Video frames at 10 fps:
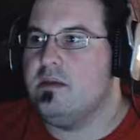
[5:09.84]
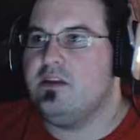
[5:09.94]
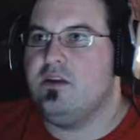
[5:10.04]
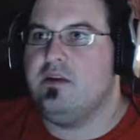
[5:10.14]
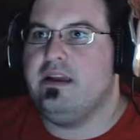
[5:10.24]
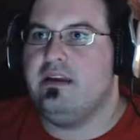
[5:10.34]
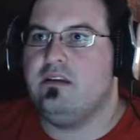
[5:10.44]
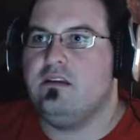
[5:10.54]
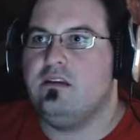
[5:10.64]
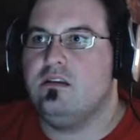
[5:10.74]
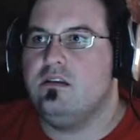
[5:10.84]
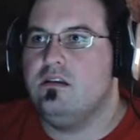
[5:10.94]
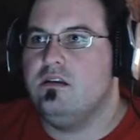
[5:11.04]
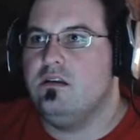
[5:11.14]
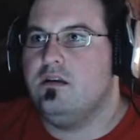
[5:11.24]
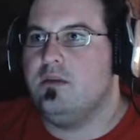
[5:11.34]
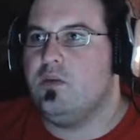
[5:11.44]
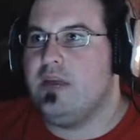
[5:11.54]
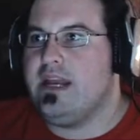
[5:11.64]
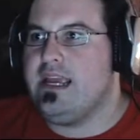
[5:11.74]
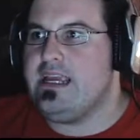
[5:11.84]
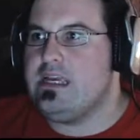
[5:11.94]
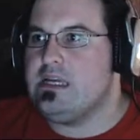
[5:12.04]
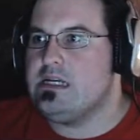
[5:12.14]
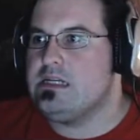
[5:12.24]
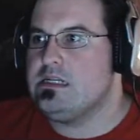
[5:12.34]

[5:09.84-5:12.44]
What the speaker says: Am I doing it? Am I winning?